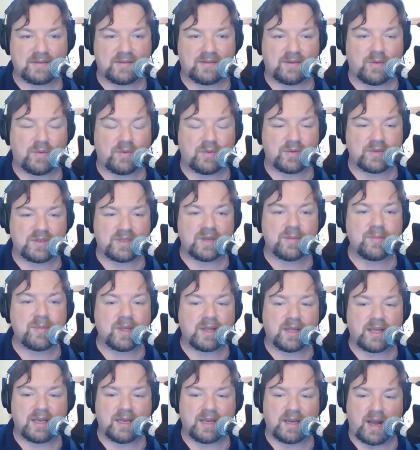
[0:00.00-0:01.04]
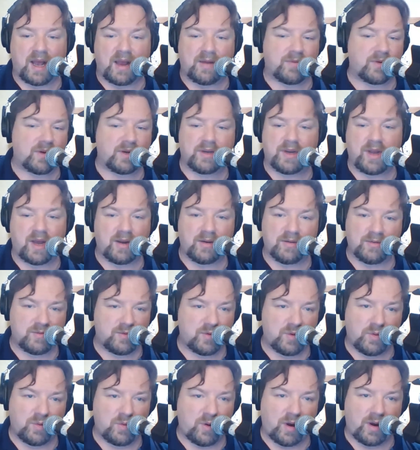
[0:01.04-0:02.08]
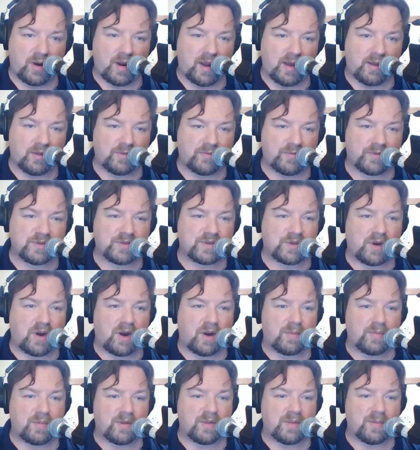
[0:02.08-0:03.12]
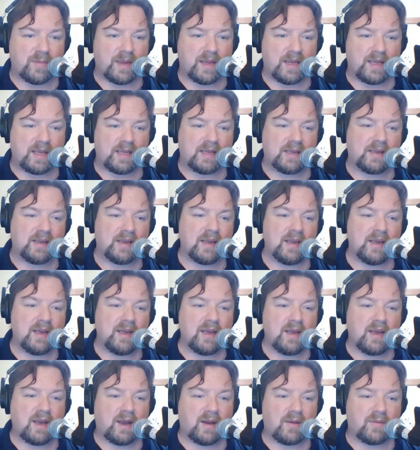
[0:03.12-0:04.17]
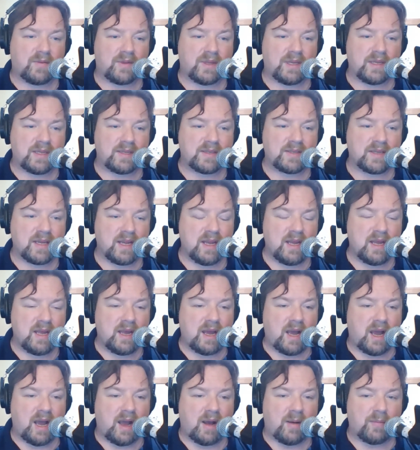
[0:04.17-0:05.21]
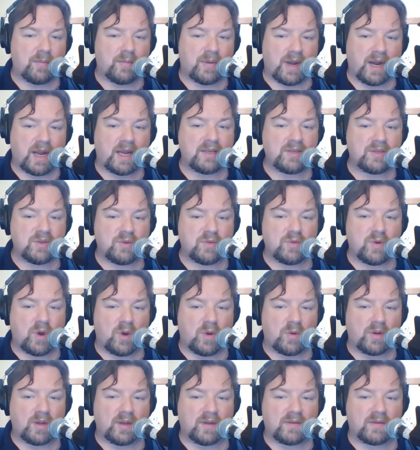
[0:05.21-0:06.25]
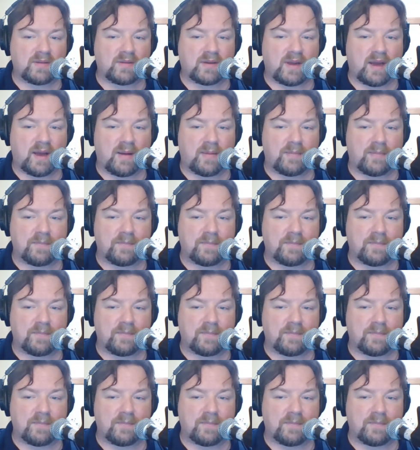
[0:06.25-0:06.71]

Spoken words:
So they're simulated ivory. No elephants are harmed in the making of these. But I do notice